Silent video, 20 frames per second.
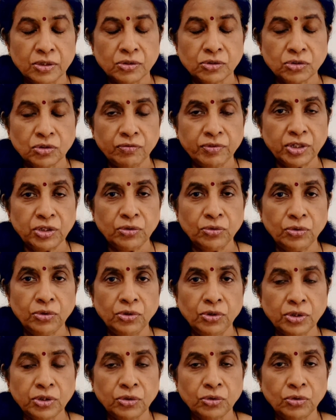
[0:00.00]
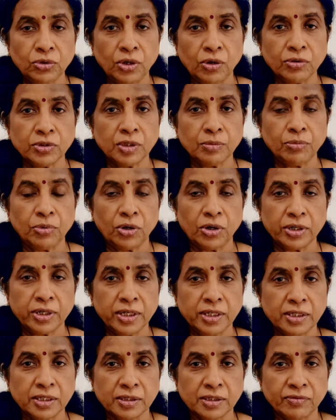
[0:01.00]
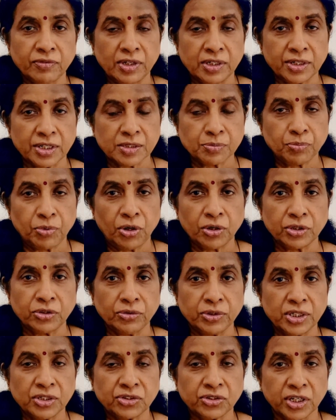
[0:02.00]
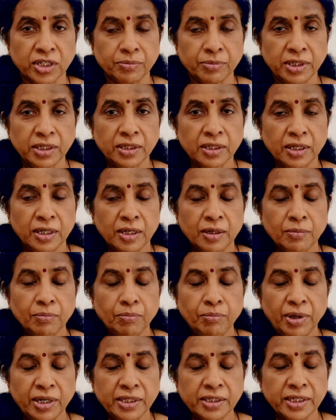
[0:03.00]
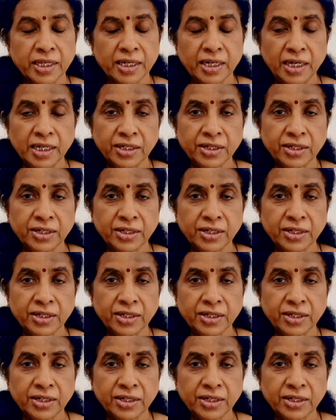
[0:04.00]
so we do not know how the body will respond to each treatment. But there are